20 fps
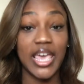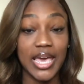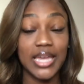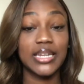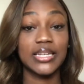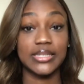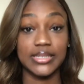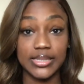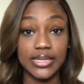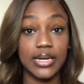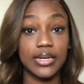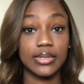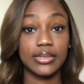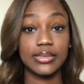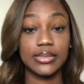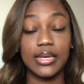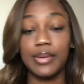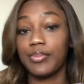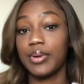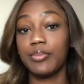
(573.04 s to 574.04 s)
And it
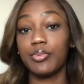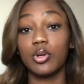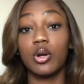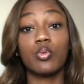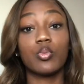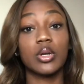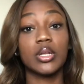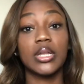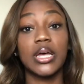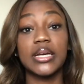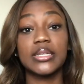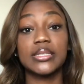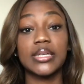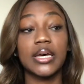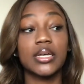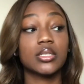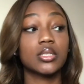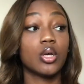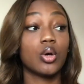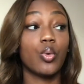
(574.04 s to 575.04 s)
sucks, and people don't realize
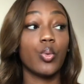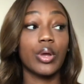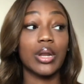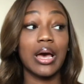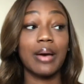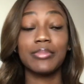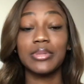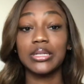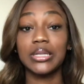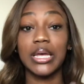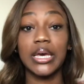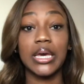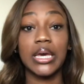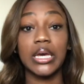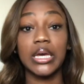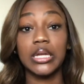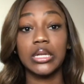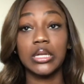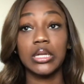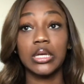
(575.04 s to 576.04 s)
that. So when I'm
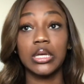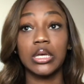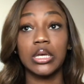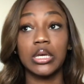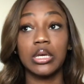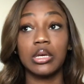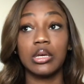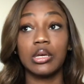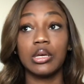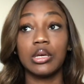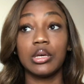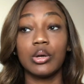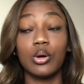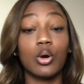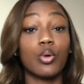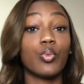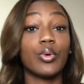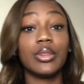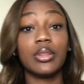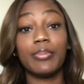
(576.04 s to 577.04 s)
delayed,
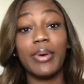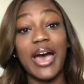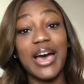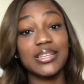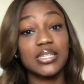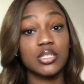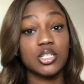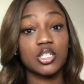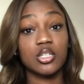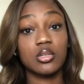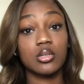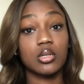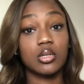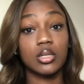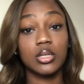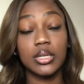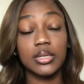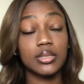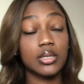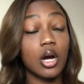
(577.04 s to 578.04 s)
or when the passengers
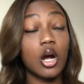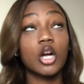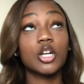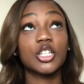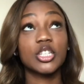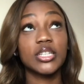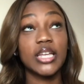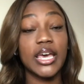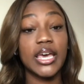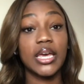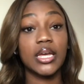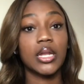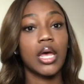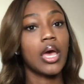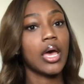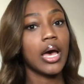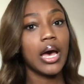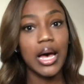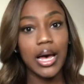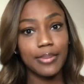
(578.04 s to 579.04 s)
are delayed,
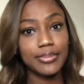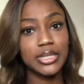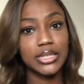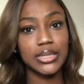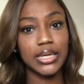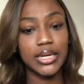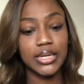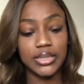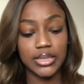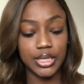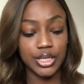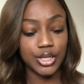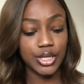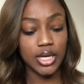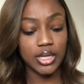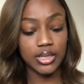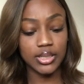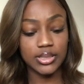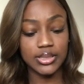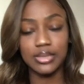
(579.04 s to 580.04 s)
I'm delayed. Now you're
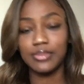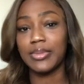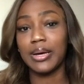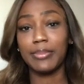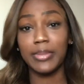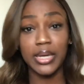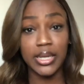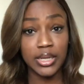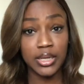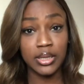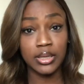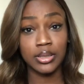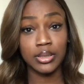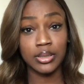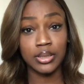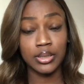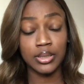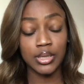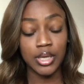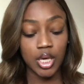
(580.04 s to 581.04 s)
cutting into my money.
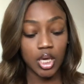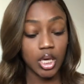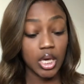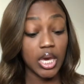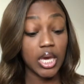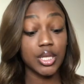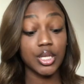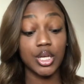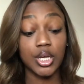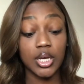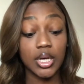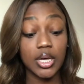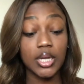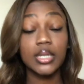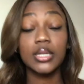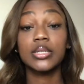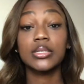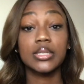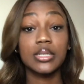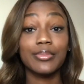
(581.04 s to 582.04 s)
And you're
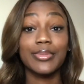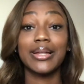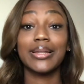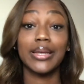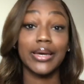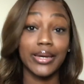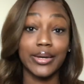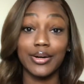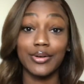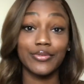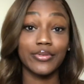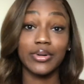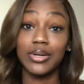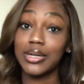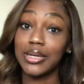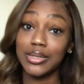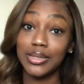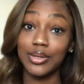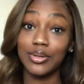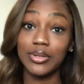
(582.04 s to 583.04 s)
cutting into my layover,
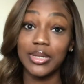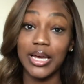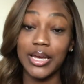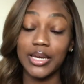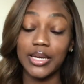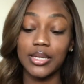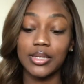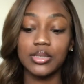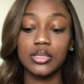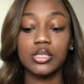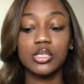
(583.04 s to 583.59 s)
and I don't like it.